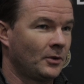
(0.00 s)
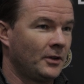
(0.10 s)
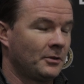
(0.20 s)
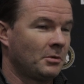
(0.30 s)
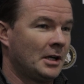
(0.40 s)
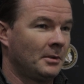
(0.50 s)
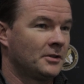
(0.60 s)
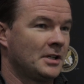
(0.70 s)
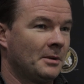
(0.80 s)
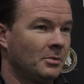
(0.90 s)
So he's a prime
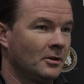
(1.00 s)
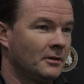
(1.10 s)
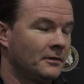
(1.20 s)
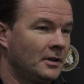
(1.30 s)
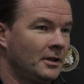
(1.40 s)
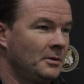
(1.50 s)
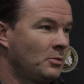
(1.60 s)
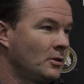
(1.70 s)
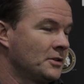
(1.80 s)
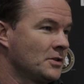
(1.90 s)
example of the
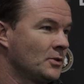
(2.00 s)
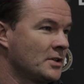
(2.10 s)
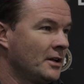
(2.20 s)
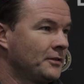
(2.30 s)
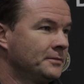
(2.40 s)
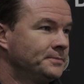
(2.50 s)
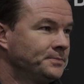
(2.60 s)
importance of those guys.